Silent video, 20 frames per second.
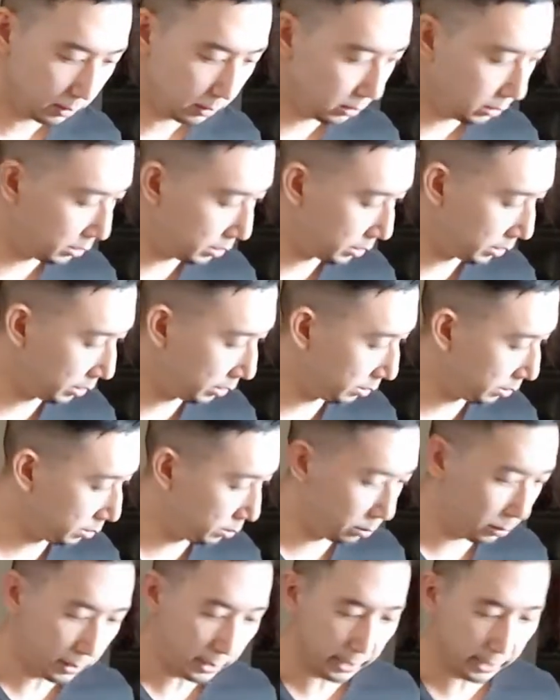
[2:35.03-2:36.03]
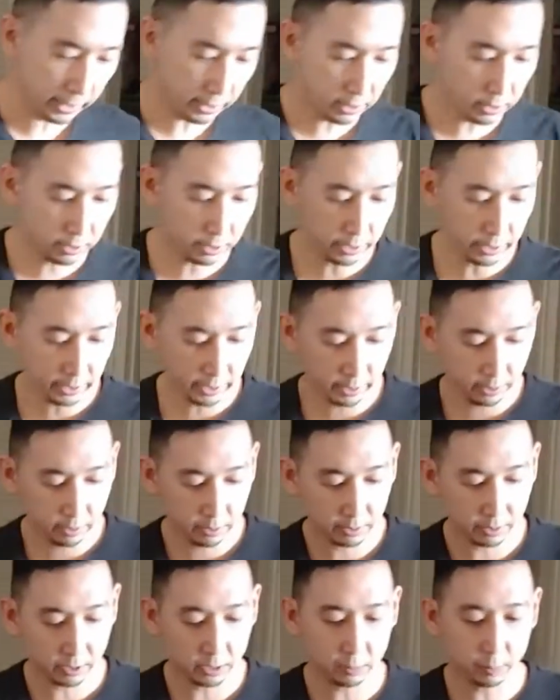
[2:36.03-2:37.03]
So I guess today,
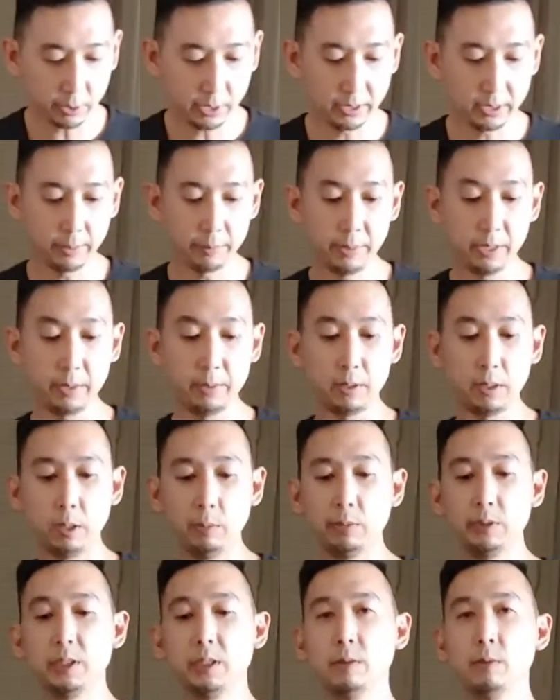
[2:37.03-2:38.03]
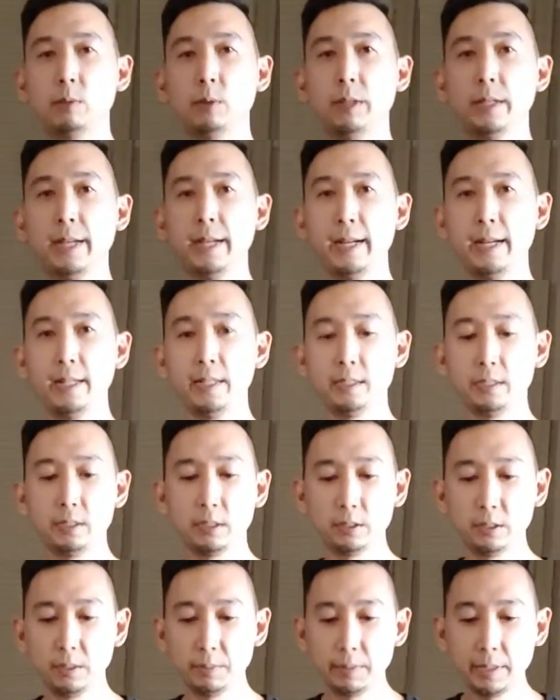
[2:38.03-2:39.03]
this is probably something almost everyone has.
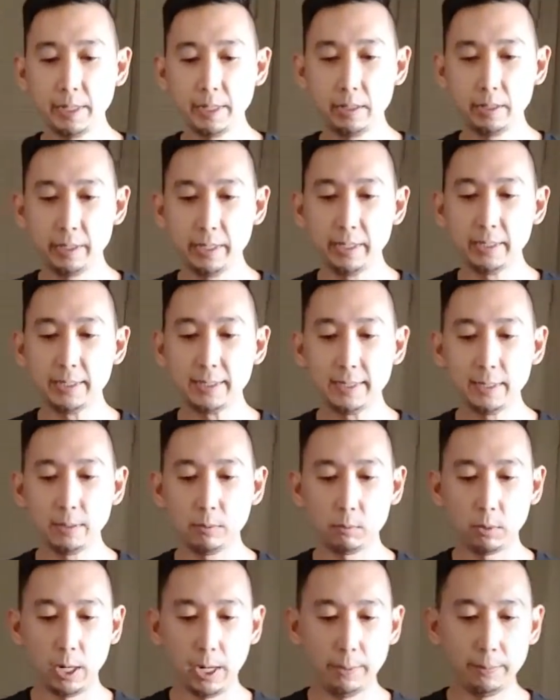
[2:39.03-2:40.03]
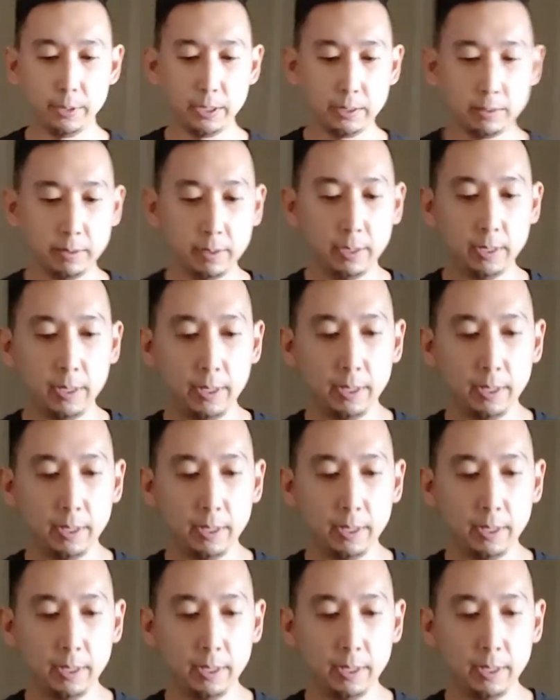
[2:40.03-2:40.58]
So some kind of instant ramen,